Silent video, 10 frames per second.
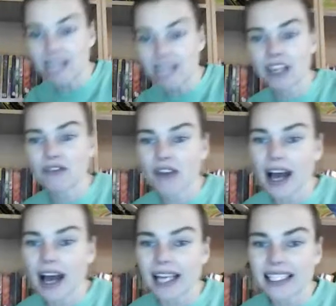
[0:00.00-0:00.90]
if you can
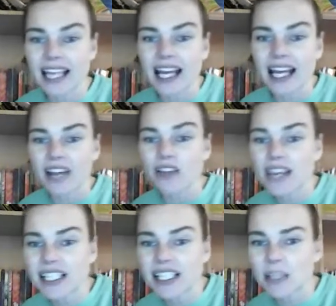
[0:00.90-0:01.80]
find the
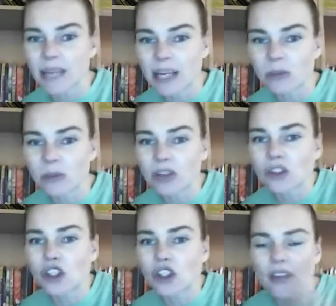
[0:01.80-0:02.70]
things that begin with
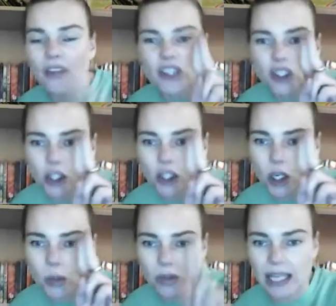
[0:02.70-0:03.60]
ch. And there's
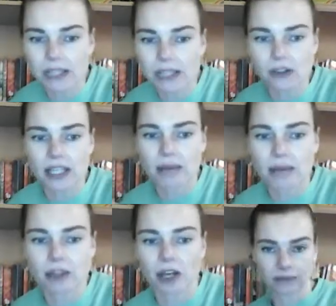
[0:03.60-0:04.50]
2 things
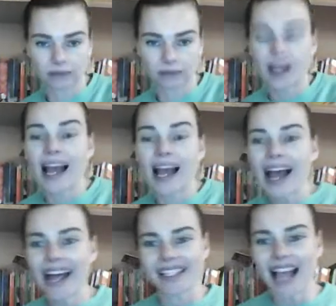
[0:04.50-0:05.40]
reception.
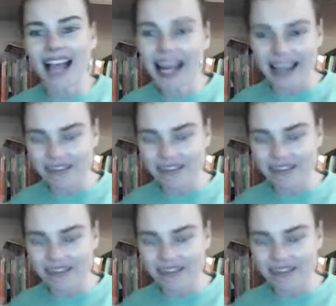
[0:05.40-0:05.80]
And I have